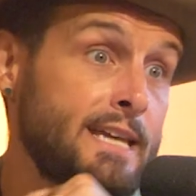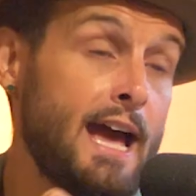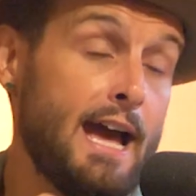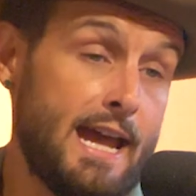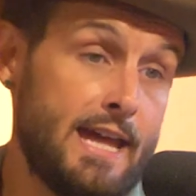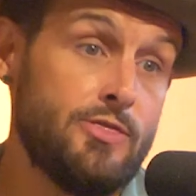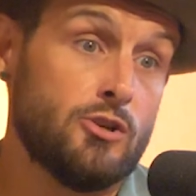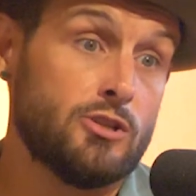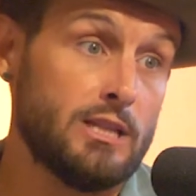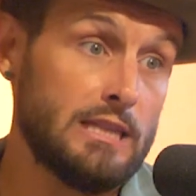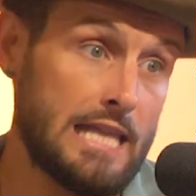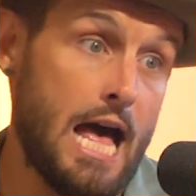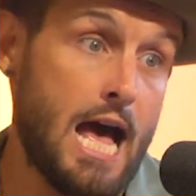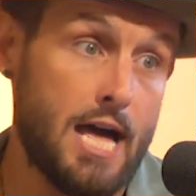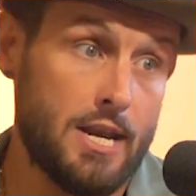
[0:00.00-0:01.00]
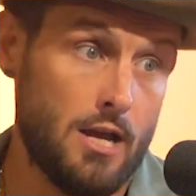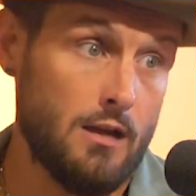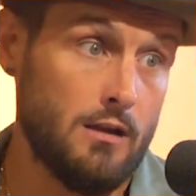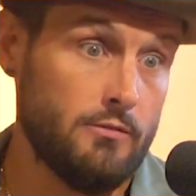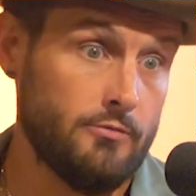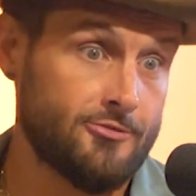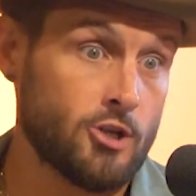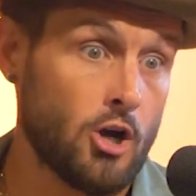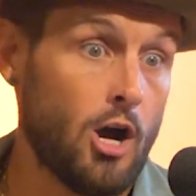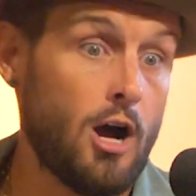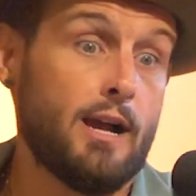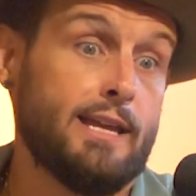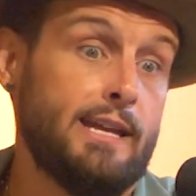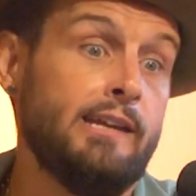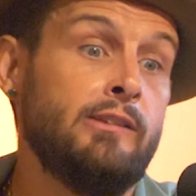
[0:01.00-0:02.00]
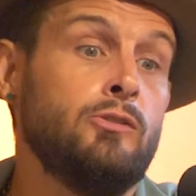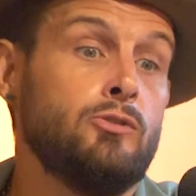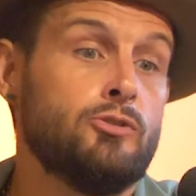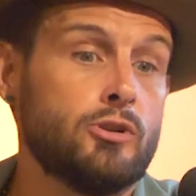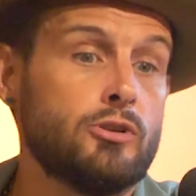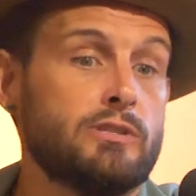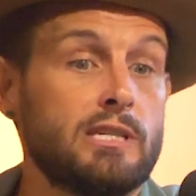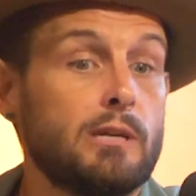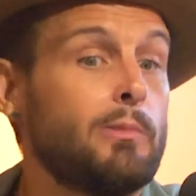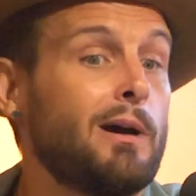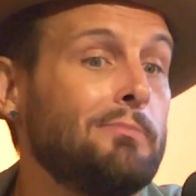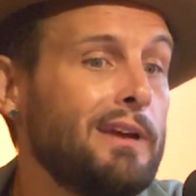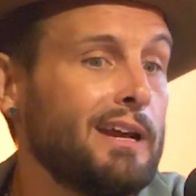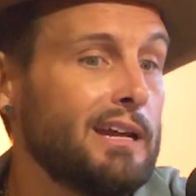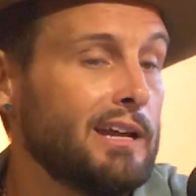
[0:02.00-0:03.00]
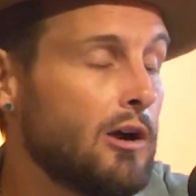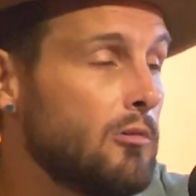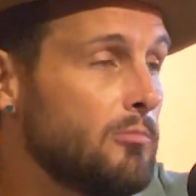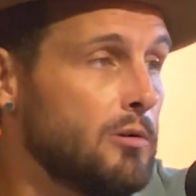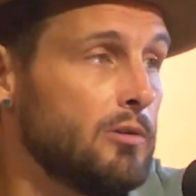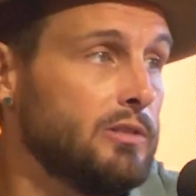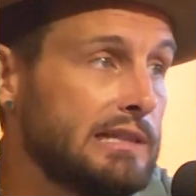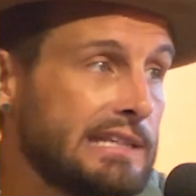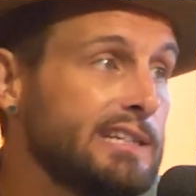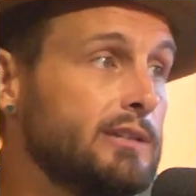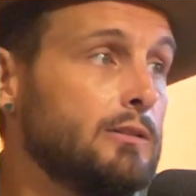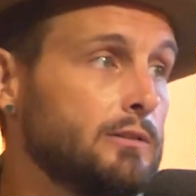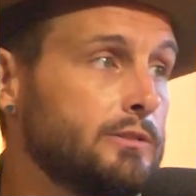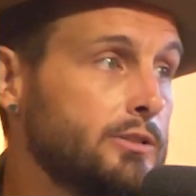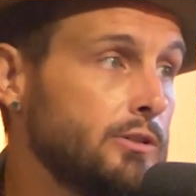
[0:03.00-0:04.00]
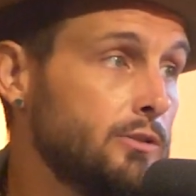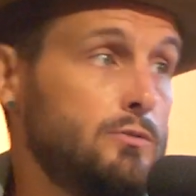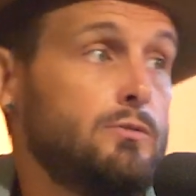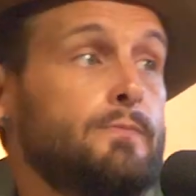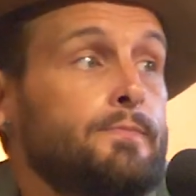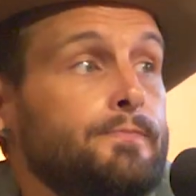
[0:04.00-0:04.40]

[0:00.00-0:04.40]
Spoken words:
Yeah, and there's a lot of talk in New Jersey about making home birth illegal, too.